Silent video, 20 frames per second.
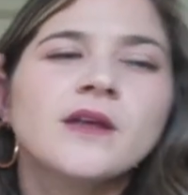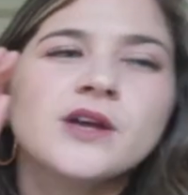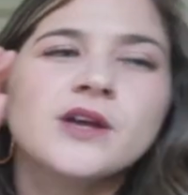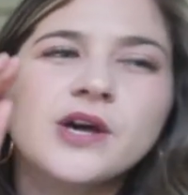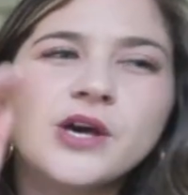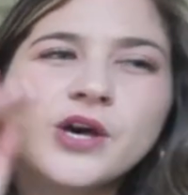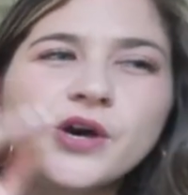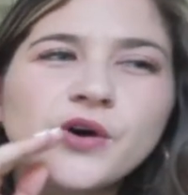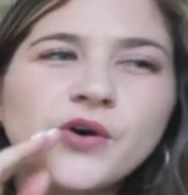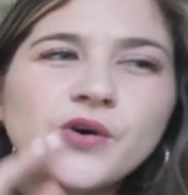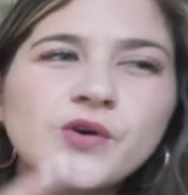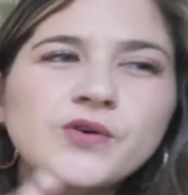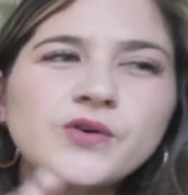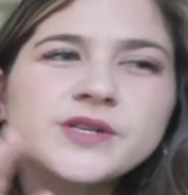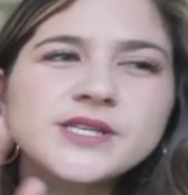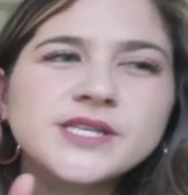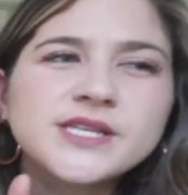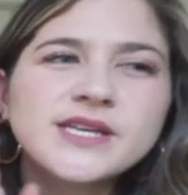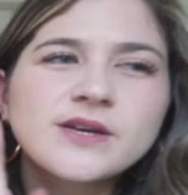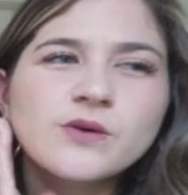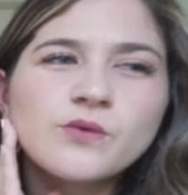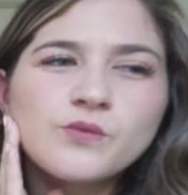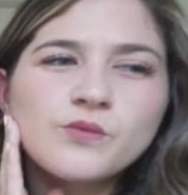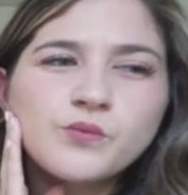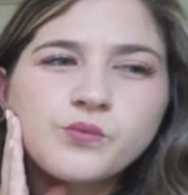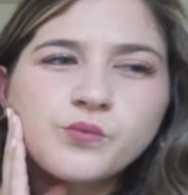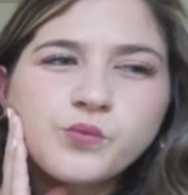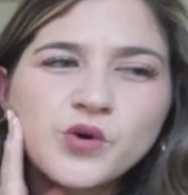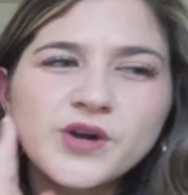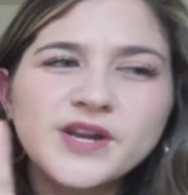Kahoot
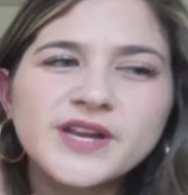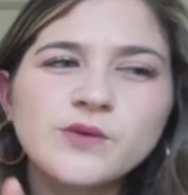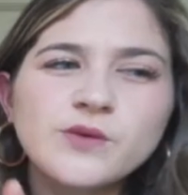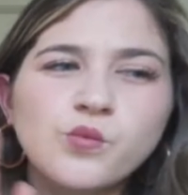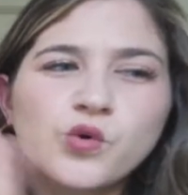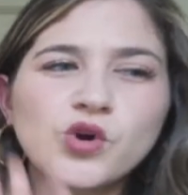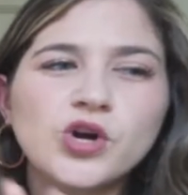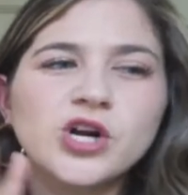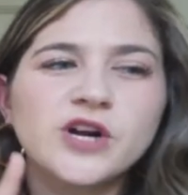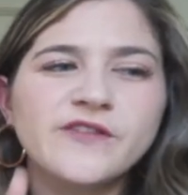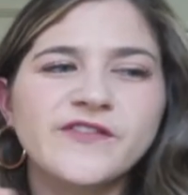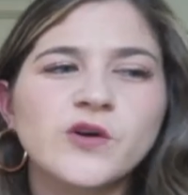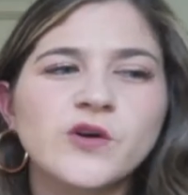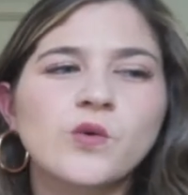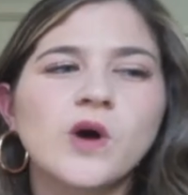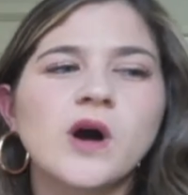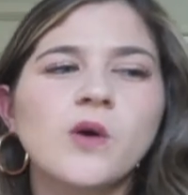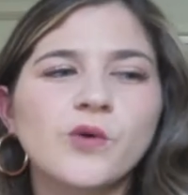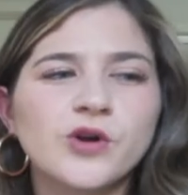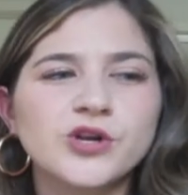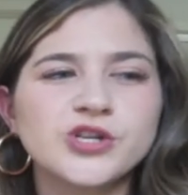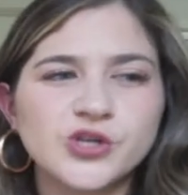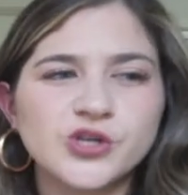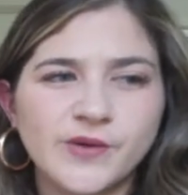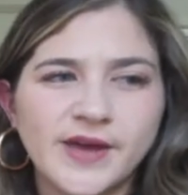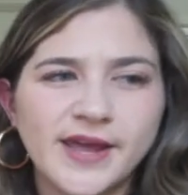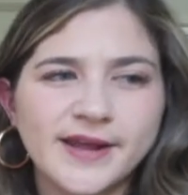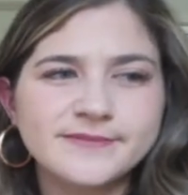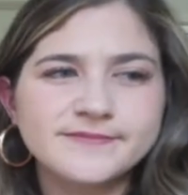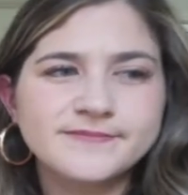wouldn't work for what we're
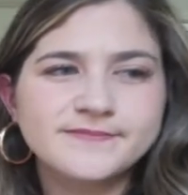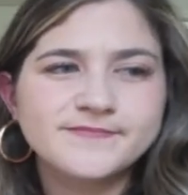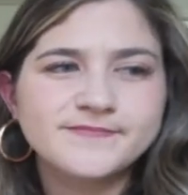doing.